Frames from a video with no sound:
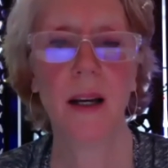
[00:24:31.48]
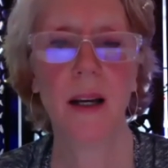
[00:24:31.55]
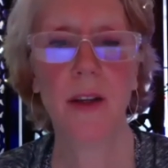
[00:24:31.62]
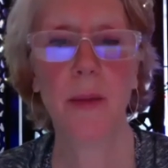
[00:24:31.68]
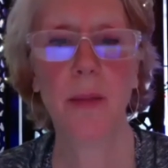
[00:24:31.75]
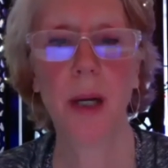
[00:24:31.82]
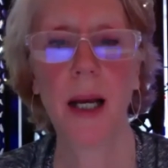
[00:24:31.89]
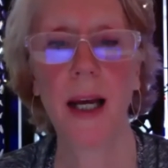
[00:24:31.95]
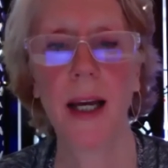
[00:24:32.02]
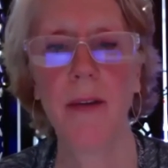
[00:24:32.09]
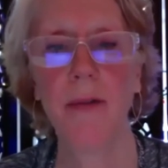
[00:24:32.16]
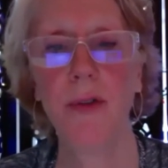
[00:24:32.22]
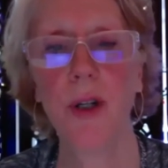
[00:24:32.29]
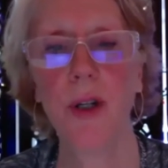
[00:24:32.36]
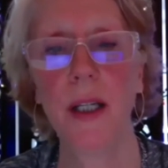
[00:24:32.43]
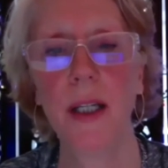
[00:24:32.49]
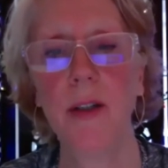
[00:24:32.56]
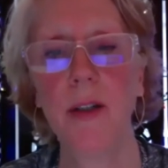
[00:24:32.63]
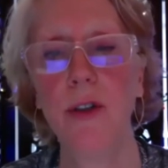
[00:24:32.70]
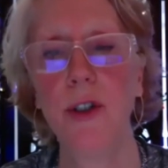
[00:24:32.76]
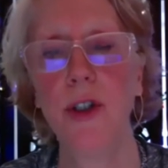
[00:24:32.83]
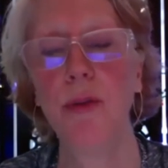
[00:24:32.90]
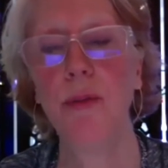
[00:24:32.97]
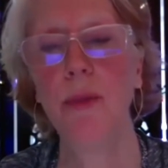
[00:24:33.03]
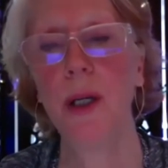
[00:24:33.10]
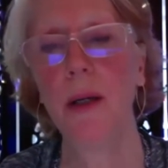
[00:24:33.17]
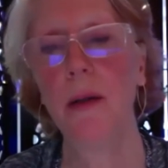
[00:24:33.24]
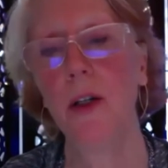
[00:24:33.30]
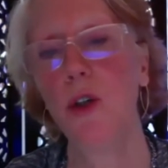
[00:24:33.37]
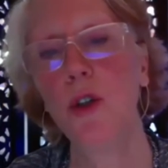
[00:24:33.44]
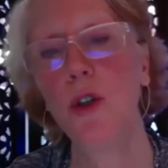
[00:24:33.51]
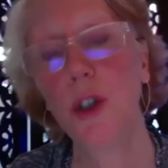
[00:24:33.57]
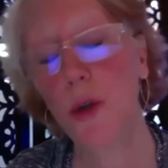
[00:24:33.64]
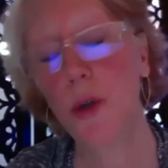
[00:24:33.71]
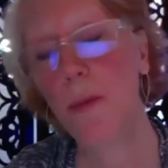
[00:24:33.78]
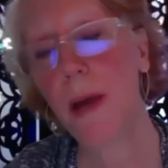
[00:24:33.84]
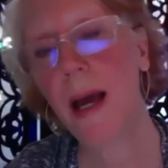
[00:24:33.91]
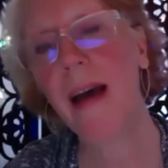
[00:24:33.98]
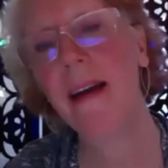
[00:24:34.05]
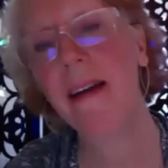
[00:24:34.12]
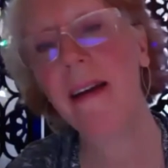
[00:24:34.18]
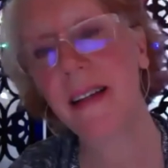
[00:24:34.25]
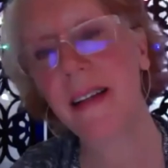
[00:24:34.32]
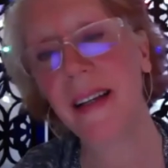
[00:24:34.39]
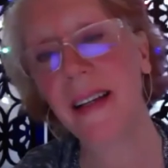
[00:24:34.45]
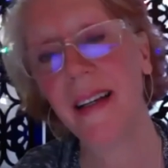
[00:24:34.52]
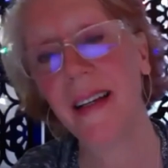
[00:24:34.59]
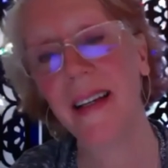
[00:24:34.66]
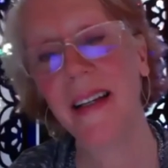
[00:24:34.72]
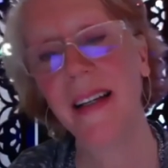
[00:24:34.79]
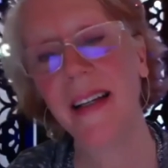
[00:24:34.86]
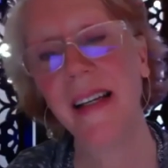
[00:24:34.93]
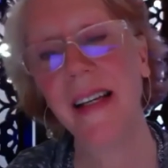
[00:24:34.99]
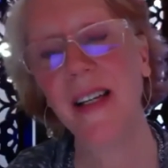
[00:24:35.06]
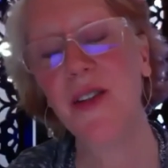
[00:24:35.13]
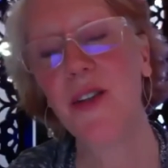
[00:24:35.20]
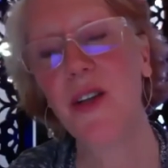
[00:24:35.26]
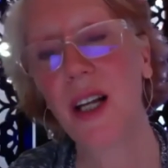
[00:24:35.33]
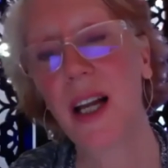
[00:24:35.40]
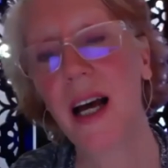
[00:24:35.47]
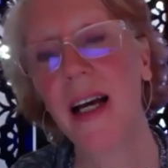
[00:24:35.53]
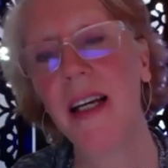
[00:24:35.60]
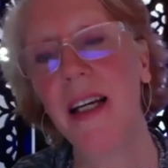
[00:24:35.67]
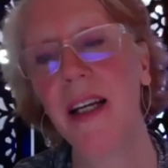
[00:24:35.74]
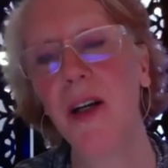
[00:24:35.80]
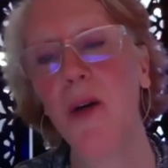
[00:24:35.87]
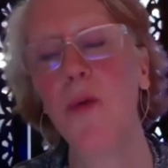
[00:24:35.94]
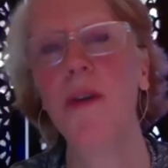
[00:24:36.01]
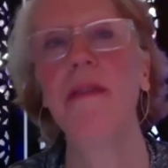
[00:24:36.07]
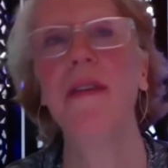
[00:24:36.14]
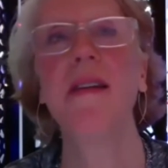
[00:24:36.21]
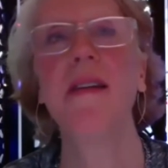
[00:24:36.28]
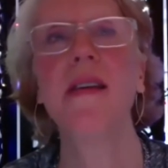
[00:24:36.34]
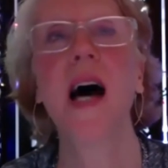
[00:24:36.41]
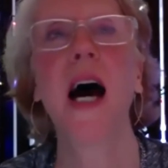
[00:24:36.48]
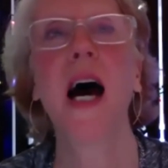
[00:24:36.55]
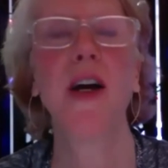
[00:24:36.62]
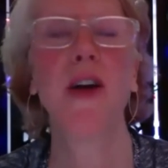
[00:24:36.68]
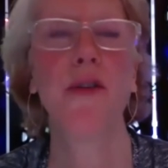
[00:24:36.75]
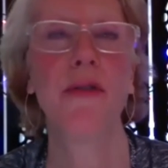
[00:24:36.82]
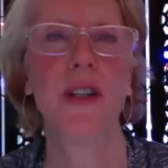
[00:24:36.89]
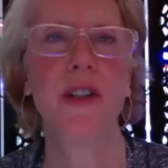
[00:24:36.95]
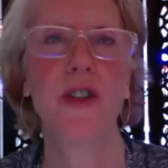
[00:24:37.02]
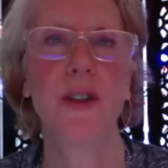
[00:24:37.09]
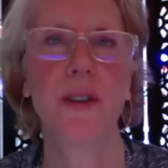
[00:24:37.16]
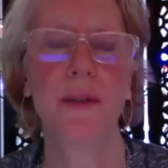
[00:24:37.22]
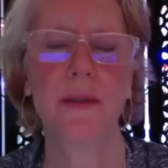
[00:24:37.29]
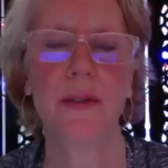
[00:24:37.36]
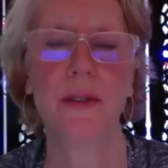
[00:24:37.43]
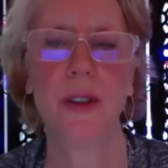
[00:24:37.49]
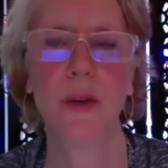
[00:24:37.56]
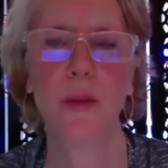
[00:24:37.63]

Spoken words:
The plan for a healed humanity is aligning with this higher vision,